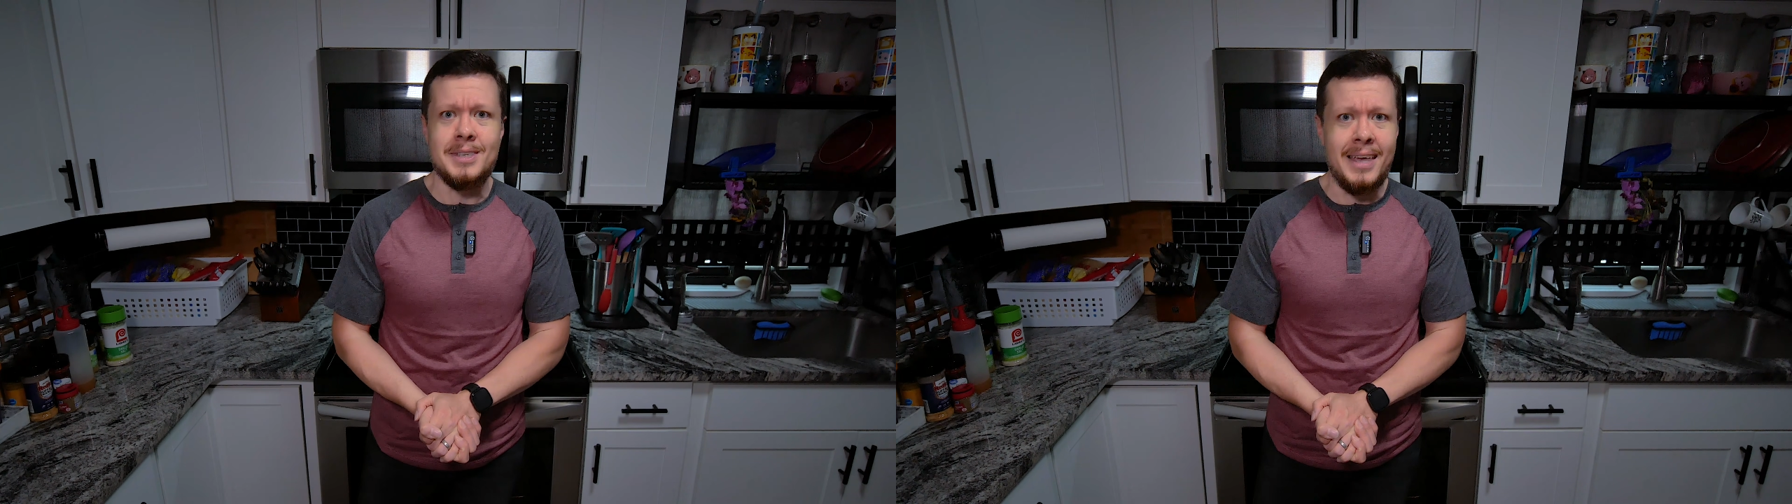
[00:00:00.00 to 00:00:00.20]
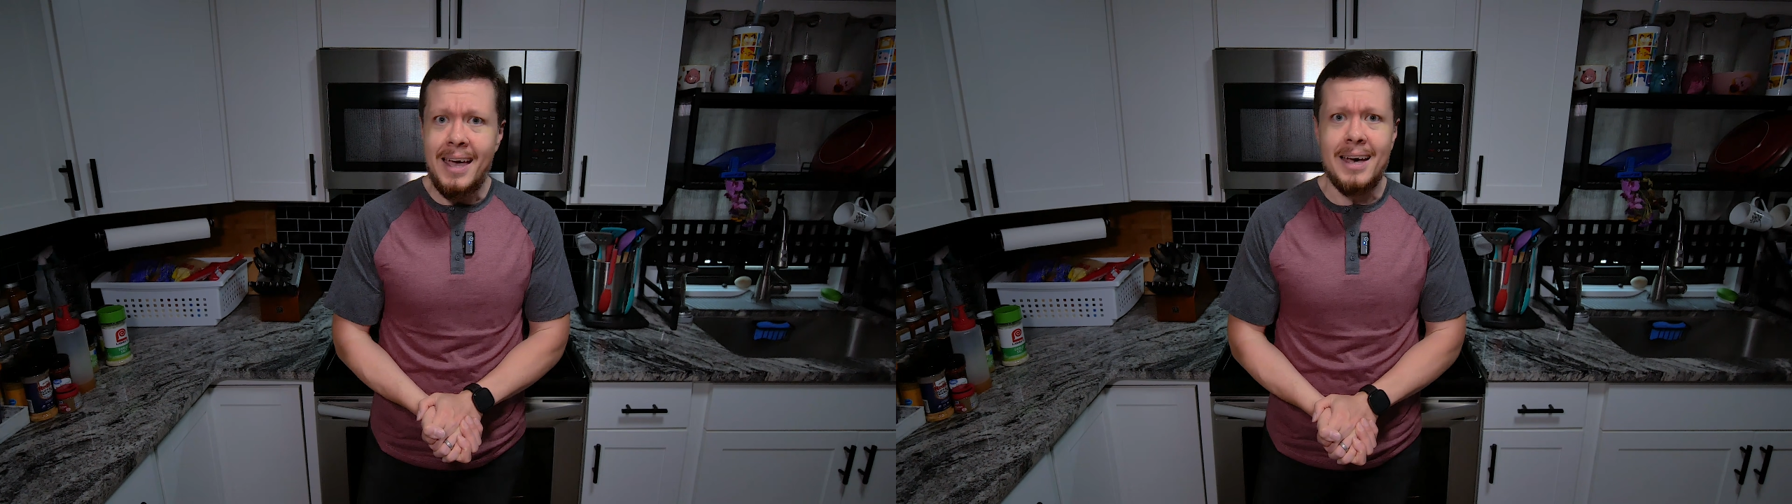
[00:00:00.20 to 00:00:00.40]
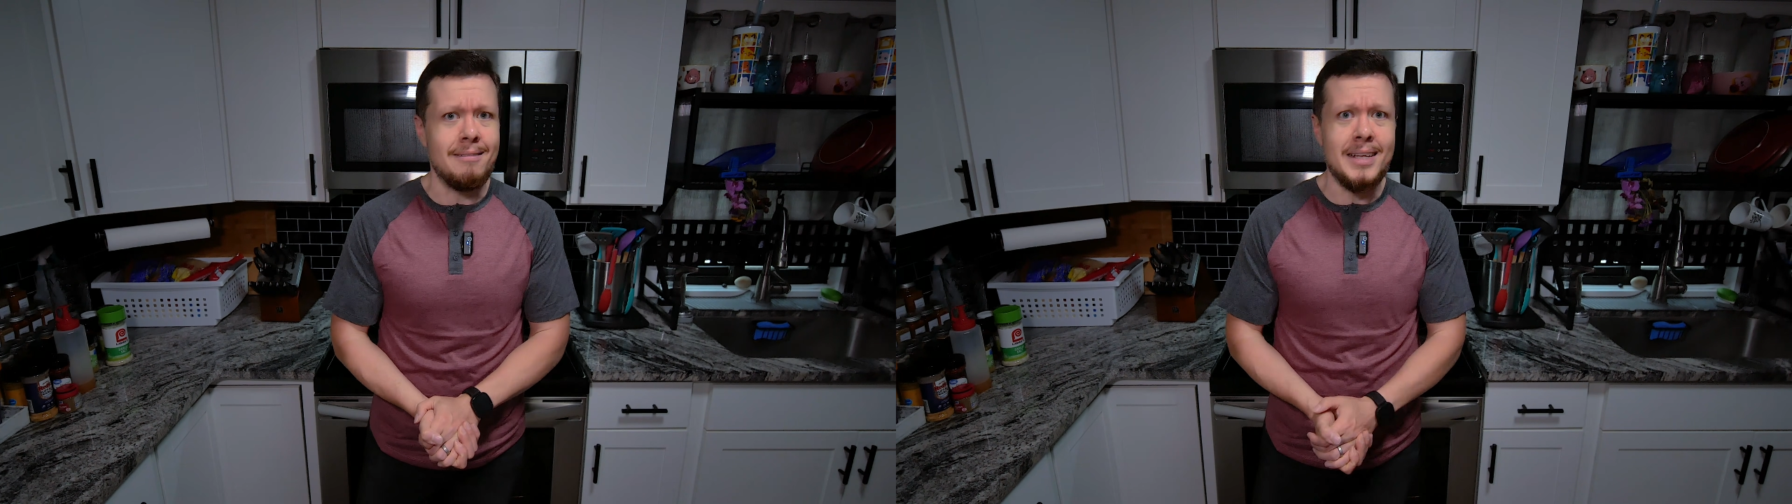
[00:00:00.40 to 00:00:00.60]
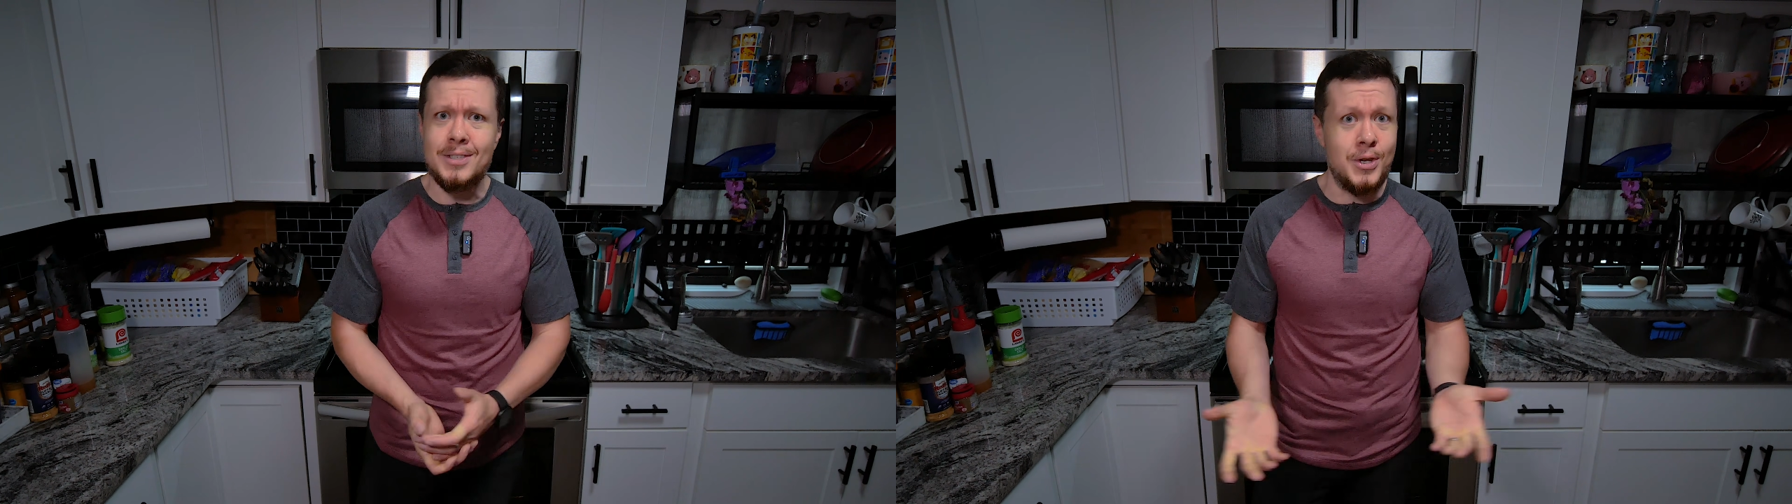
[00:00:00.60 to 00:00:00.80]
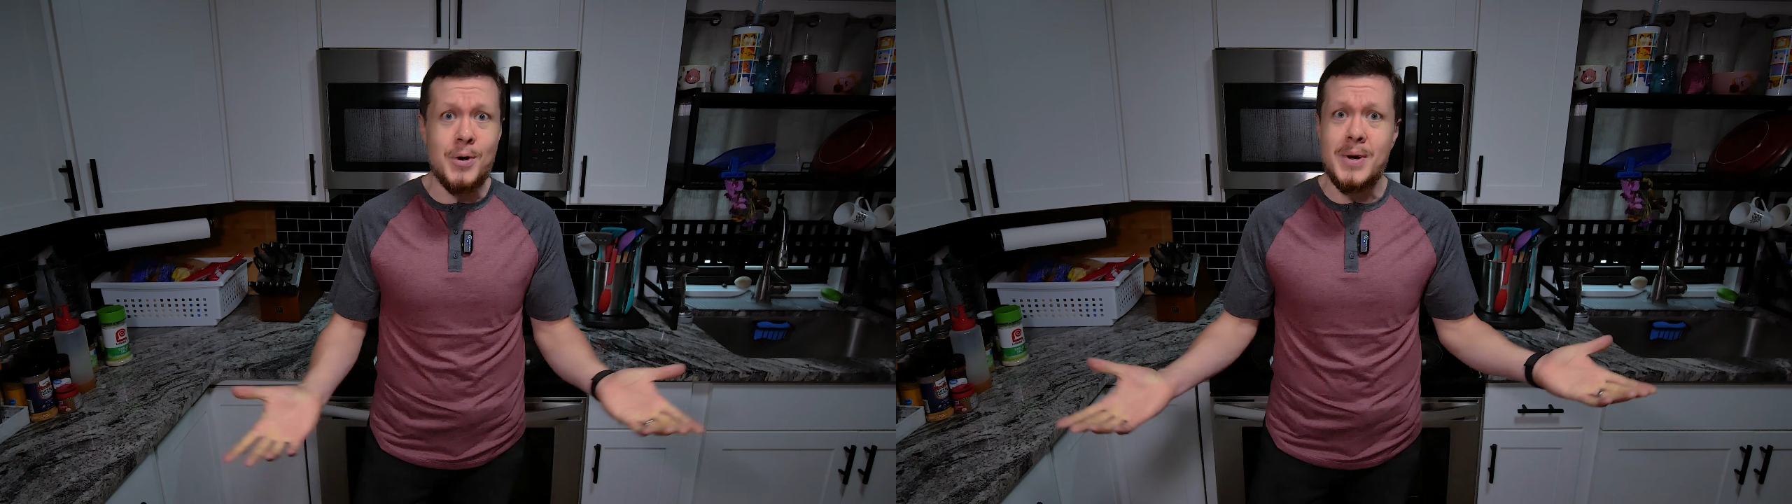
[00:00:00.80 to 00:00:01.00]
Yeah,
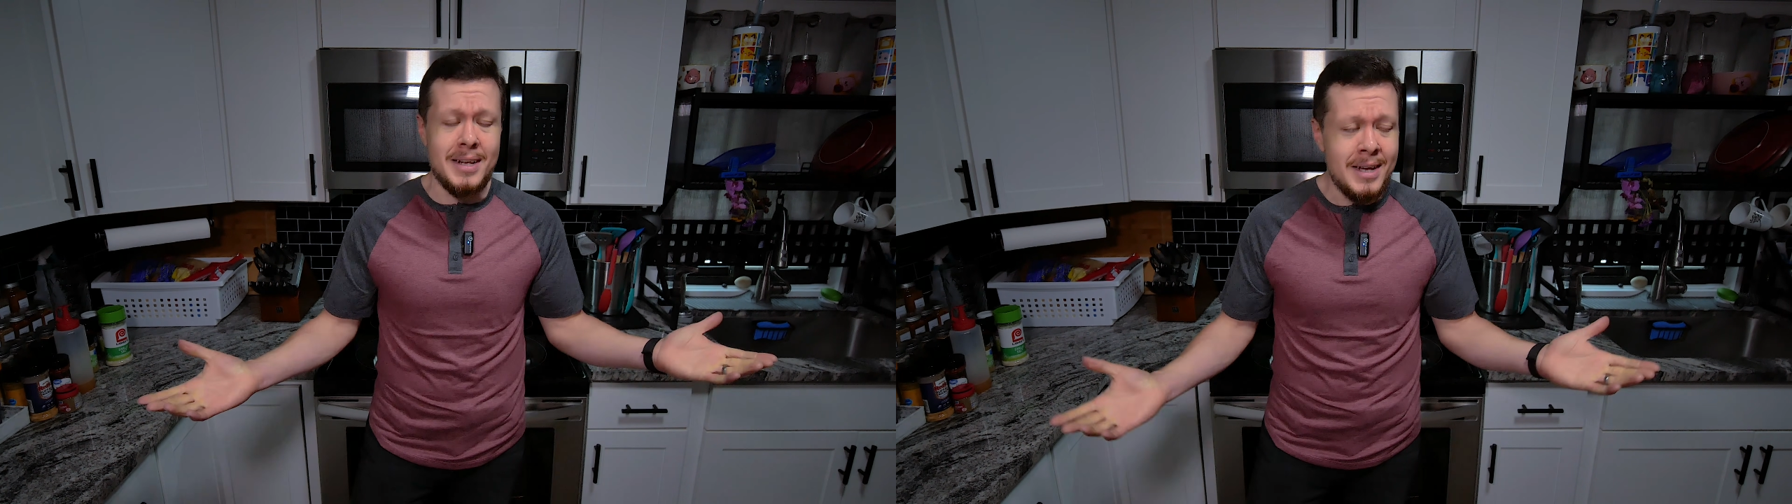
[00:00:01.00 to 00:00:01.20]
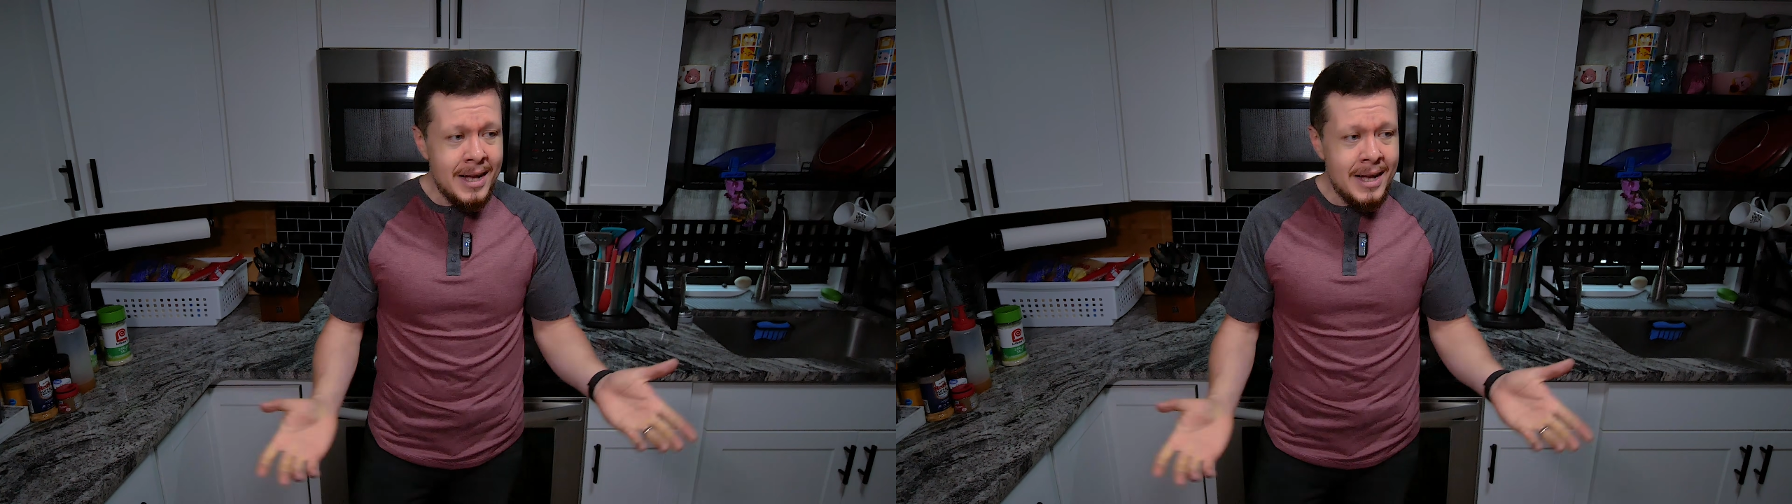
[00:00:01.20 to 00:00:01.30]
let's do it.